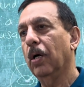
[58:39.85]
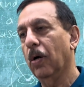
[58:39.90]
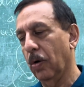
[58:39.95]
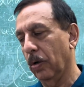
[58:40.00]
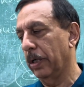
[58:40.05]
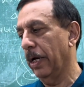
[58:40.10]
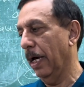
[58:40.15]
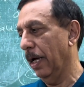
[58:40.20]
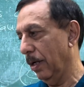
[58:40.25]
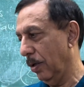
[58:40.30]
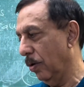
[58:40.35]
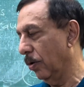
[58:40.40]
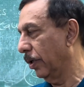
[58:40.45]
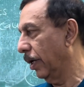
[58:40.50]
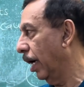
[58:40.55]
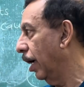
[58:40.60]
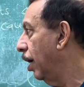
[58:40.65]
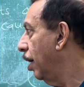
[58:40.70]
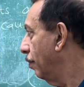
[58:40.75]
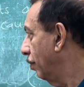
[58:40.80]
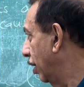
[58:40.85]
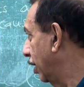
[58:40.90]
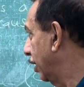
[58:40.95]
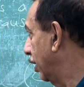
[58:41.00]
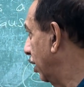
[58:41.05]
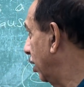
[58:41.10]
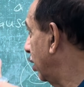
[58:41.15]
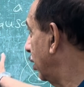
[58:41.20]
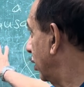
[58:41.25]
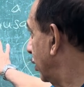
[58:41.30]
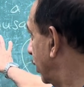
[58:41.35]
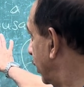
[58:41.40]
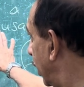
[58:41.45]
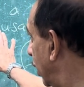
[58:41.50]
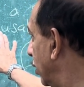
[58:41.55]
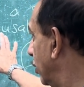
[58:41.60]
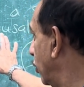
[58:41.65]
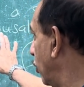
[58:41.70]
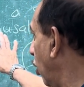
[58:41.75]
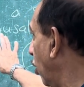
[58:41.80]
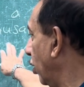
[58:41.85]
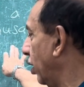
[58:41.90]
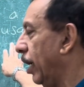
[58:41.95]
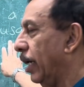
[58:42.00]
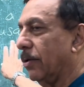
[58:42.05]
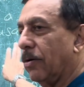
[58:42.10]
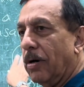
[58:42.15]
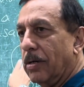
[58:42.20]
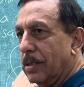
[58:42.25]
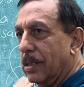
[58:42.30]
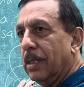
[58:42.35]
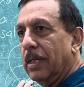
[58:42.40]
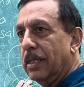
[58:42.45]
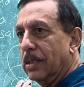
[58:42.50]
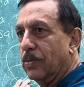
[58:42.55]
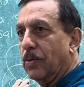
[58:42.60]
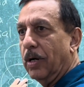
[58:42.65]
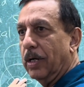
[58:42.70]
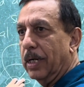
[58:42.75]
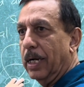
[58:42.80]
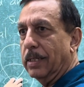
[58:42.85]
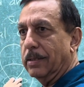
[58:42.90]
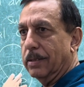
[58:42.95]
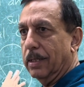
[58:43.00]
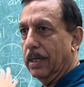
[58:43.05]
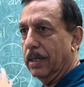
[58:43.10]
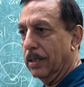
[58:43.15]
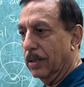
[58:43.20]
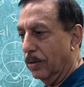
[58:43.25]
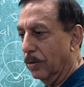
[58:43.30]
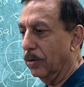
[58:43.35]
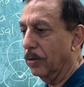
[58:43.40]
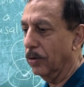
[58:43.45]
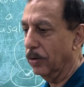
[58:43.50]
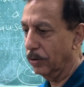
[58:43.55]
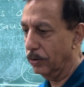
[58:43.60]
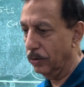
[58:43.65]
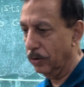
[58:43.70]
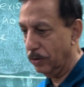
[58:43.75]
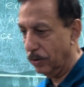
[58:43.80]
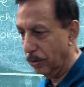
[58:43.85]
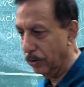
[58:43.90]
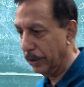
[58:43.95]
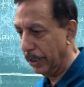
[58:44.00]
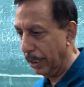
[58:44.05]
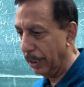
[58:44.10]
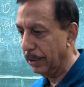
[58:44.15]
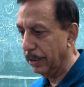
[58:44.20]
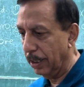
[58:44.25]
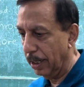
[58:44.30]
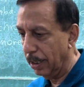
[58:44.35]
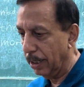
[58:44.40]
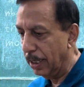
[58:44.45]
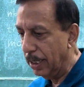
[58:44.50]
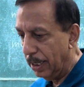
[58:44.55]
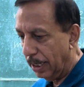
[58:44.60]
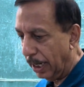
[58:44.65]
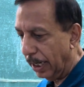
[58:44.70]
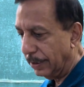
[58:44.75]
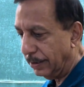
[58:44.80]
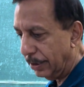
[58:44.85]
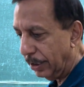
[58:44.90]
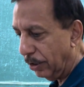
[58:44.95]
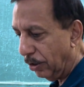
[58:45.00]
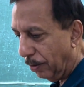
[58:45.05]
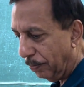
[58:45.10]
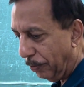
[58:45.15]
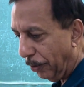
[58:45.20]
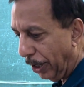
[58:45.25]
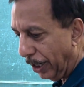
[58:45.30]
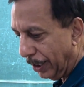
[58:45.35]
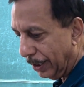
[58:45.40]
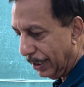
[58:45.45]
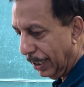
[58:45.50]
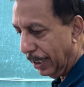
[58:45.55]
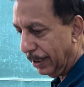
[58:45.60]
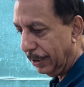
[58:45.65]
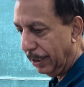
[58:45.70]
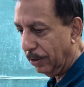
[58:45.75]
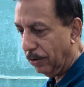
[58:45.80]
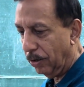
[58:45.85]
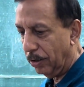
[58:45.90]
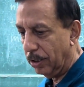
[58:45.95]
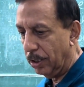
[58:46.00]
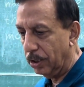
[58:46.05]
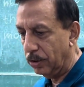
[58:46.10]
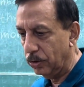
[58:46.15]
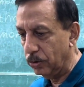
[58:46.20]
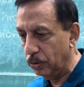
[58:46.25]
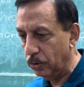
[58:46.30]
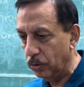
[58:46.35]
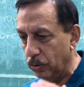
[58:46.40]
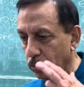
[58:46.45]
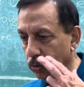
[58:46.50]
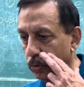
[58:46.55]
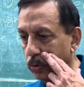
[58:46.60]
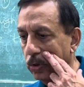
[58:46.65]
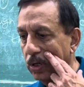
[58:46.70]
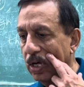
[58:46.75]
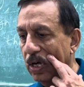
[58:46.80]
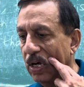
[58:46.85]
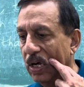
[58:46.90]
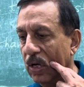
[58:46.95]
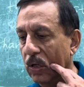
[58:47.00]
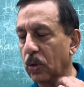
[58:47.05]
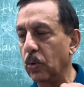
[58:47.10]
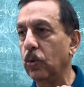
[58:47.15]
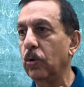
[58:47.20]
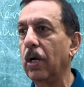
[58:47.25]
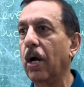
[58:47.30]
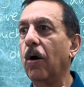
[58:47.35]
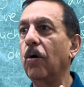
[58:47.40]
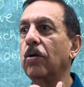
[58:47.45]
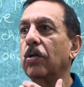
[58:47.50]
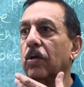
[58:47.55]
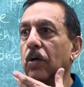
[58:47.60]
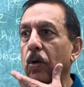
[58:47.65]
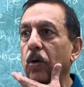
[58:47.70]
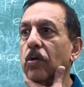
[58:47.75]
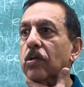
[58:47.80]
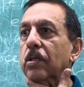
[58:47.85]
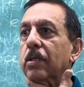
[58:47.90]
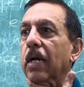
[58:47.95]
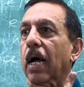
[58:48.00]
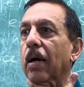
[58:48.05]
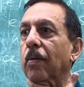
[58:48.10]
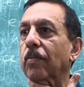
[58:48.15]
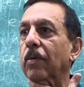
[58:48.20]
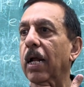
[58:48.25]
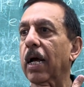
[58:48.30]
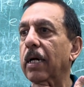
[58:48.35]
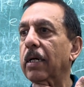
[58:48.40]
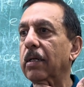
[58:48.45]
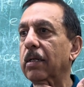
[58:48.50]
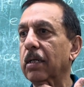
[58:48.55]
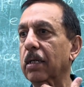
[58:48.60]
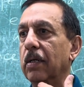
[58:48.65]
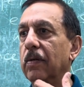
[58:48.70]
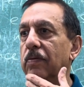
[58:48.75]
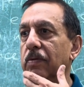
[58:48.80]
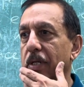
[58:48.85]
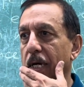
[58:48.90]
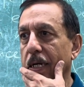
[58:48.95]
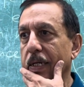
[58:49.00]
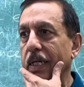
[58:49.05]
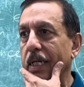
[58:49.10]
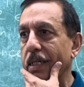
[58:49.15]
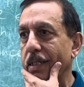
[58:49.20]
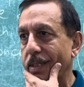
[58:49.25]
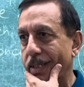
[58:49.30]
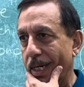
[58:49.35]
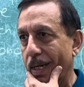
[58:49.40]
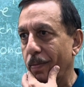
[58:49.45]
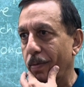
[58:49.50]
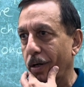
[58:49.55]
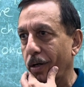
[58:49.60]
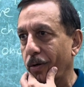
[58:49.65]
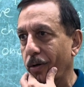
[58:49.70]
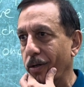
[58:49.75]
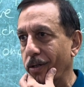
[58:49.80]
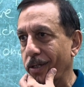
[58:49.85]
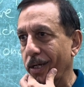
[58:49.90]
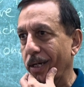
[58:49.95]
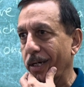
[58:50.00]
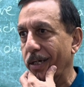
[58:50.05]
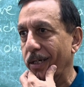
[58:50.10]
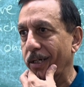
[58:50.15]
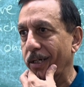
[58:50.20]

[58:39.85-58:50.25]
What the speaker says: Okay. But here, strongly causal is what I said. Oh, good. Okay. Yeah. I see your point. That in order to rule out closed time-like curves, I need stable causality.